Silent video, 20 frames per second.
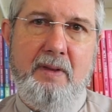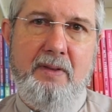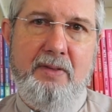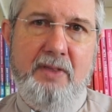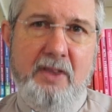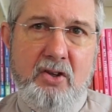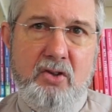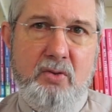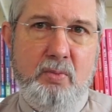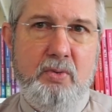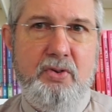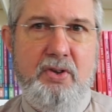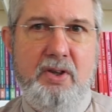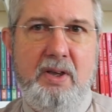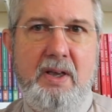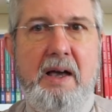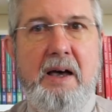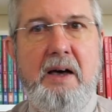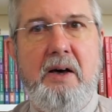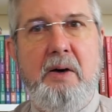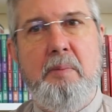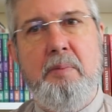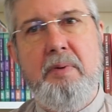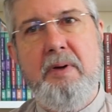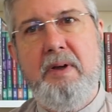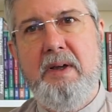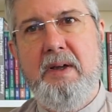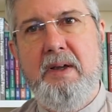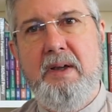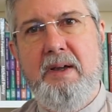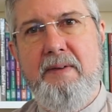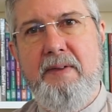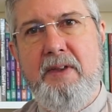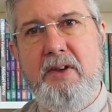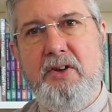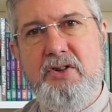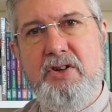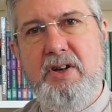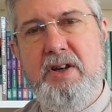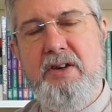This was the cup
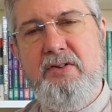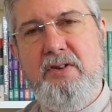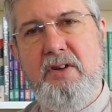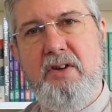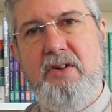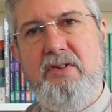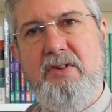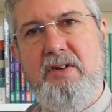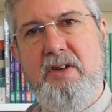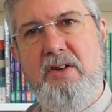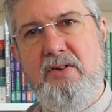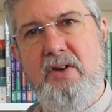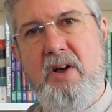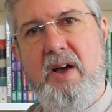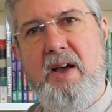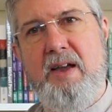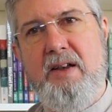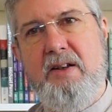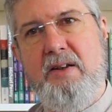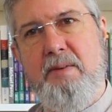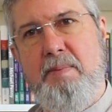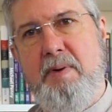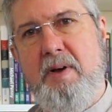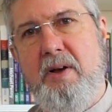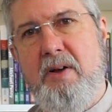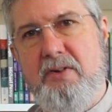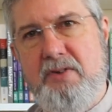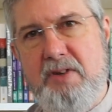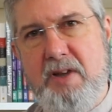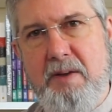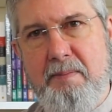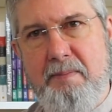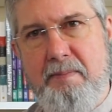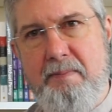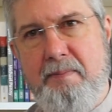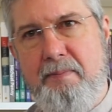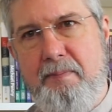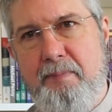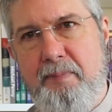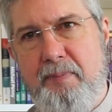that Jesus desired to pass him.
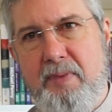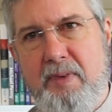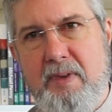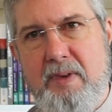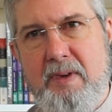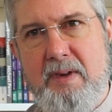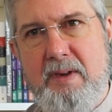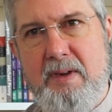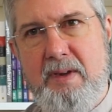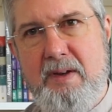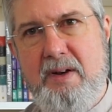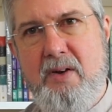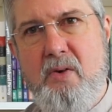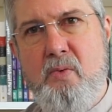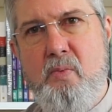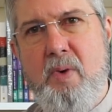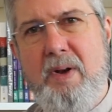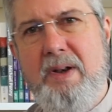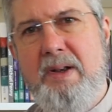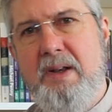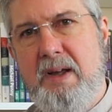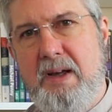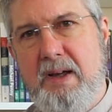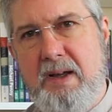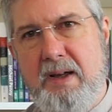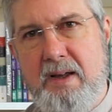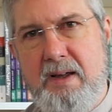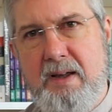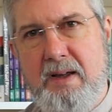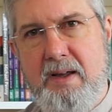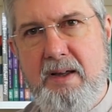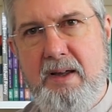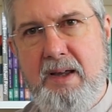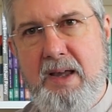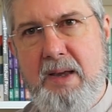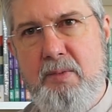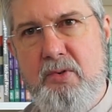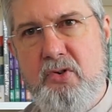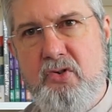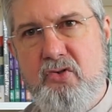No wonder
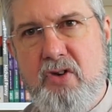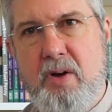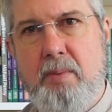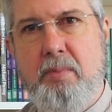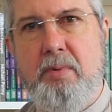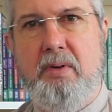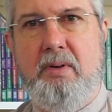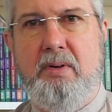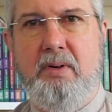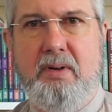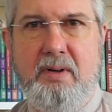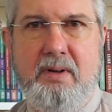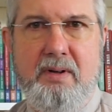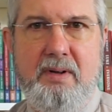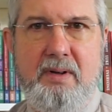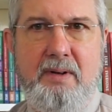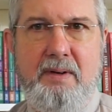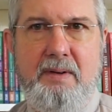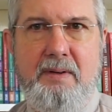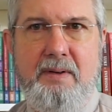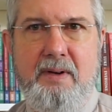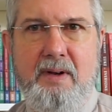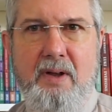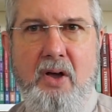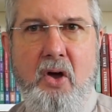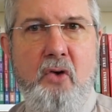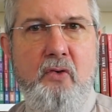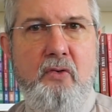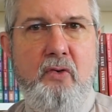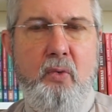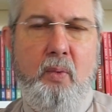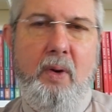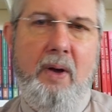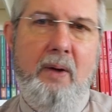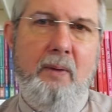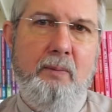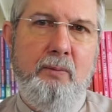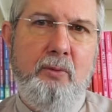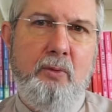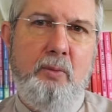he was troubled,
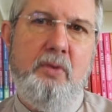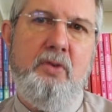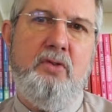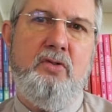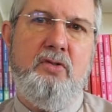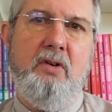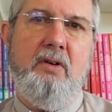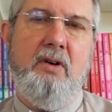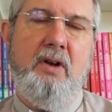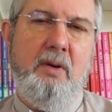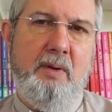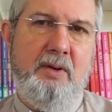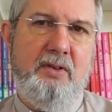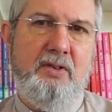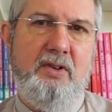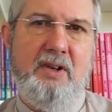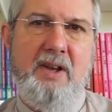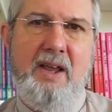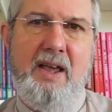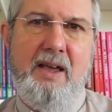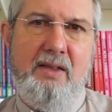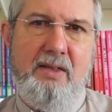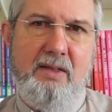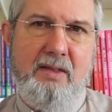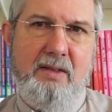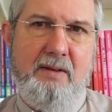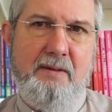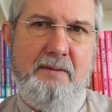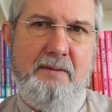overwhelmed with sorrow unto death.